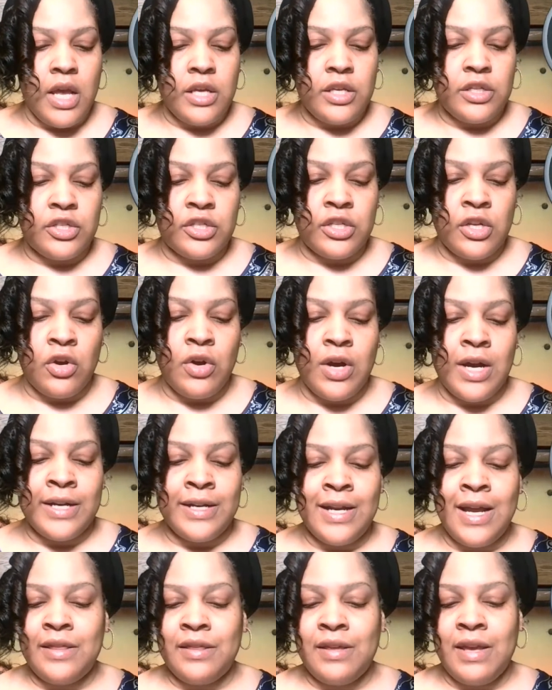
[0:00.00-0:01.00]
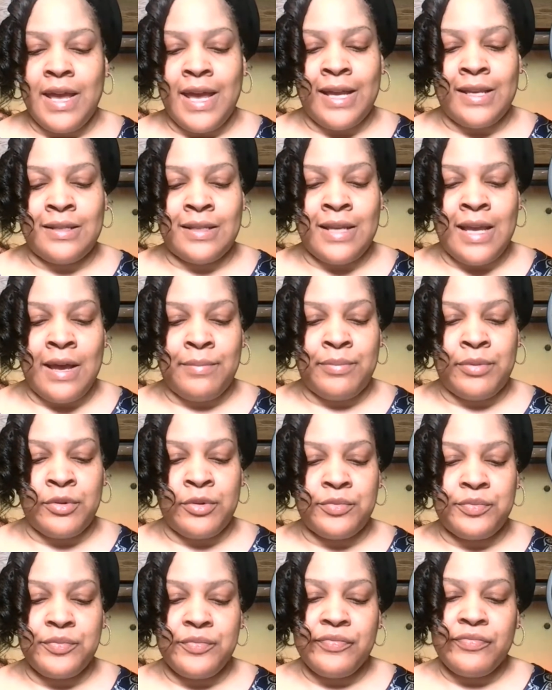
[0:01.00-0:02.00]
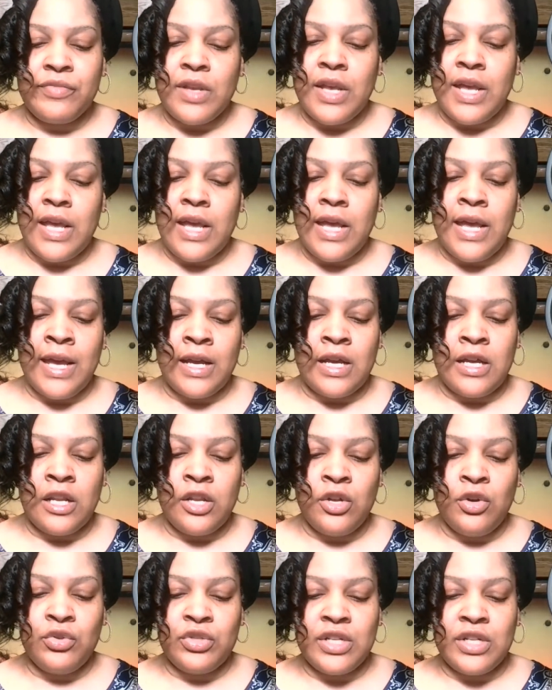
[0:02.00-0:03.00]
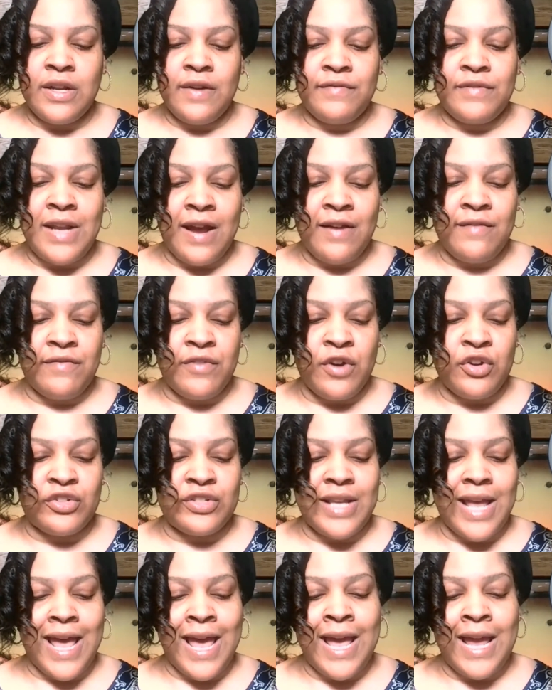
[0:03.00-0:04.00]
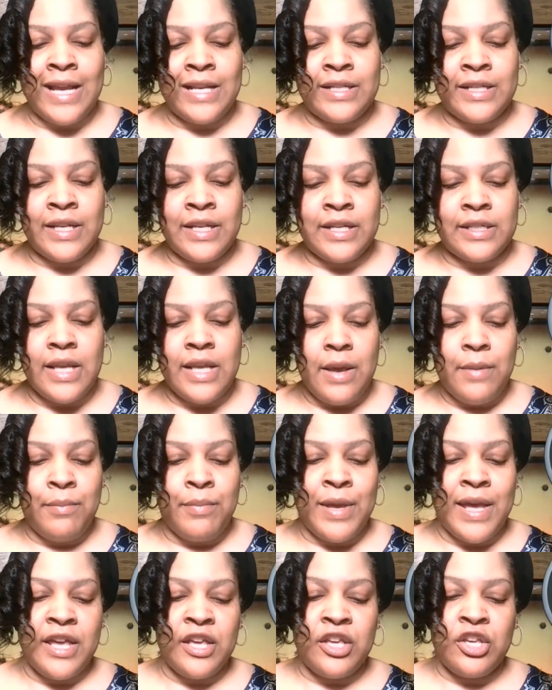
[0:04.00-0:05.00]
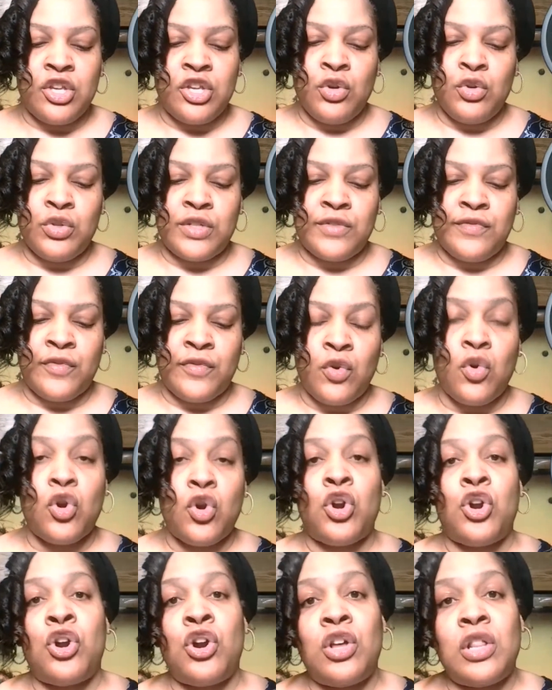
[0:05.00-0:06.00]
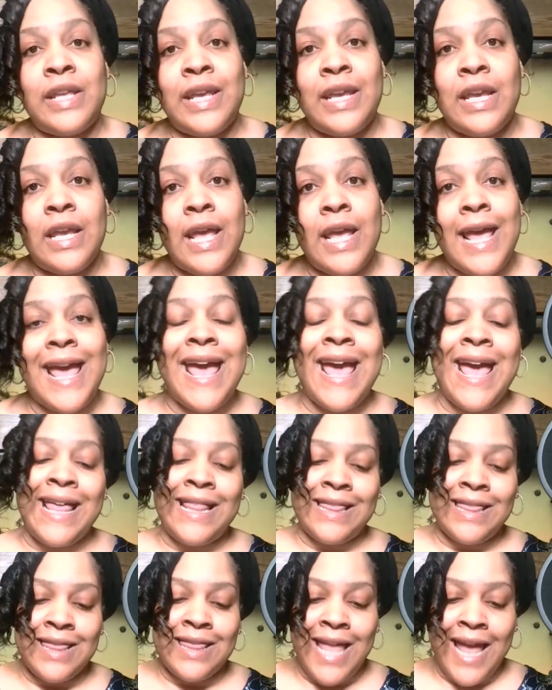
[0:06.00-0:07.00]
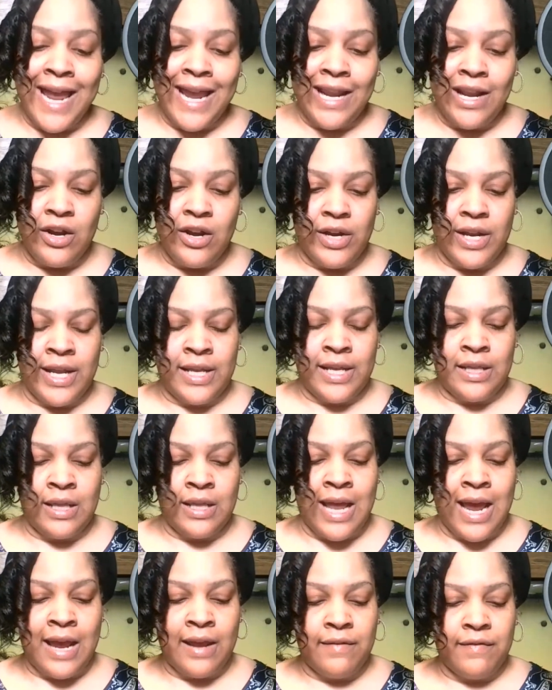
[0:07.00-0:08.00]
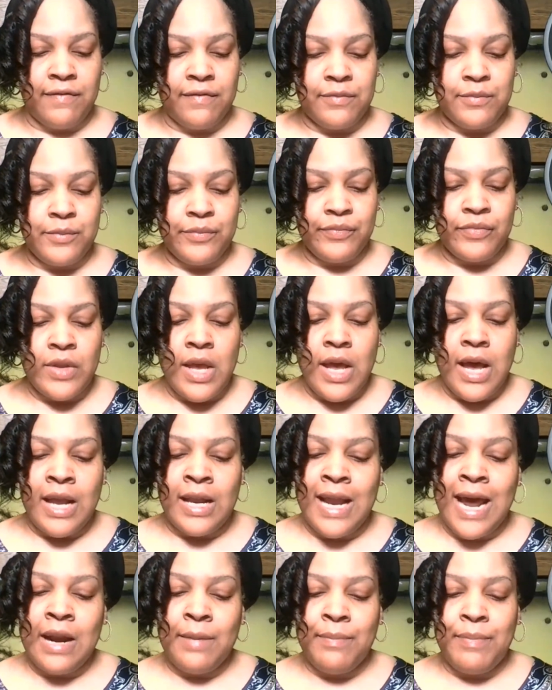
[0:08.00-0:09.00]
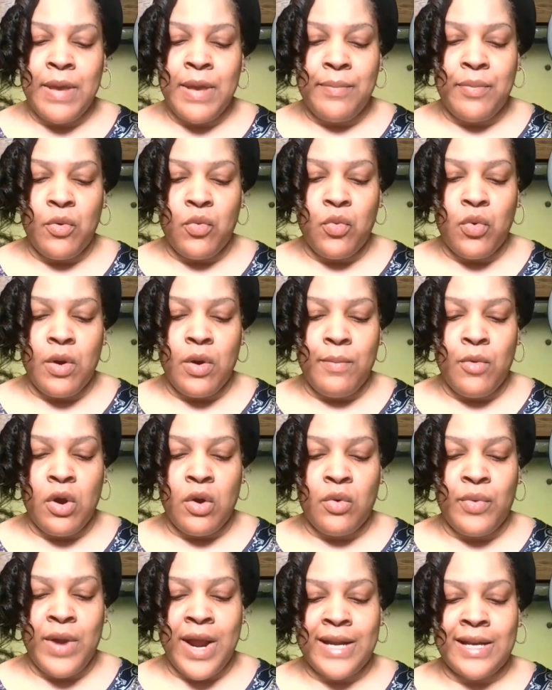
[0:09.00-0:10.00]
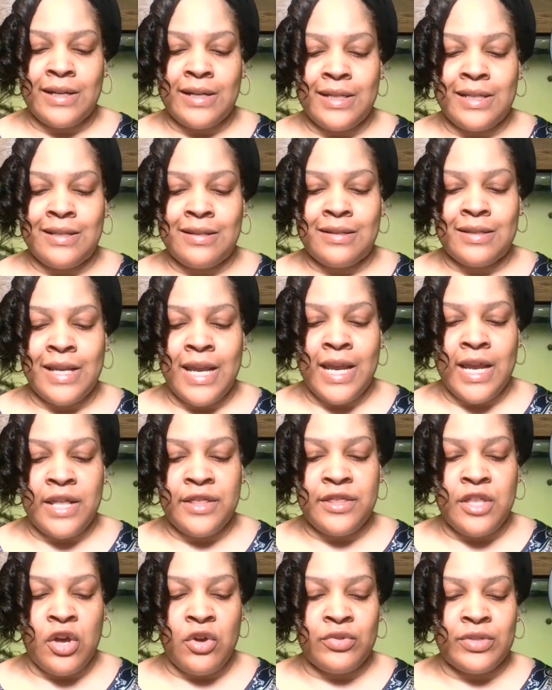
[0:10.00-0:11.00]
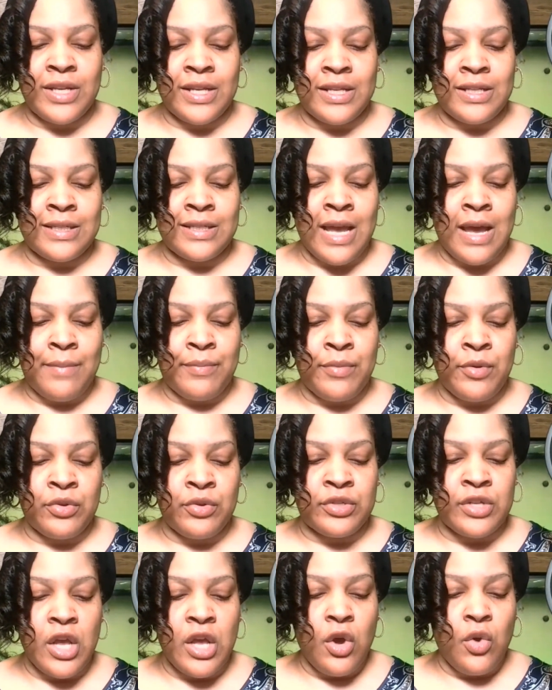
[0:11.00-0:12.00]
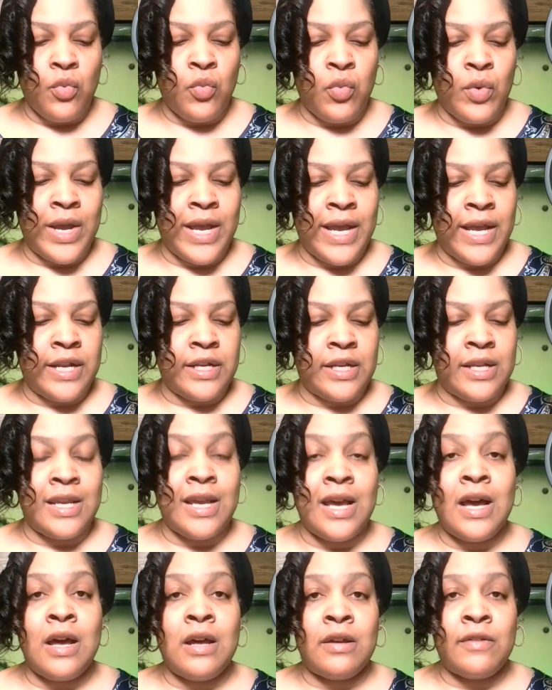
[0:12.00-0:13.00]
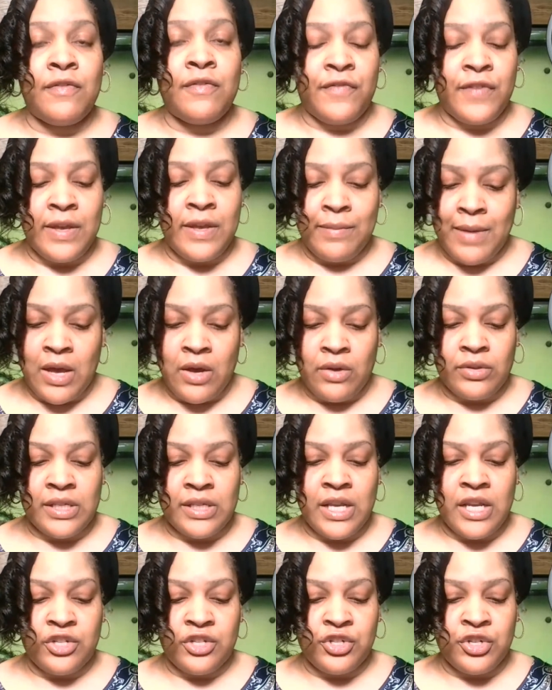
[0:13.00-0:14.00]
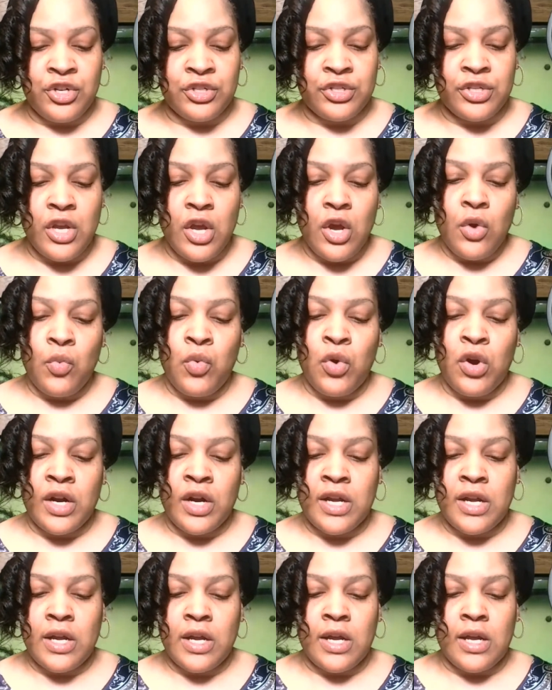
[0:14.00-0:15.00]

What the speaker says: So another example, inclusion of diverse ages being useful early and later in life. A lot of people were more readily seeing those examples when young female teachers were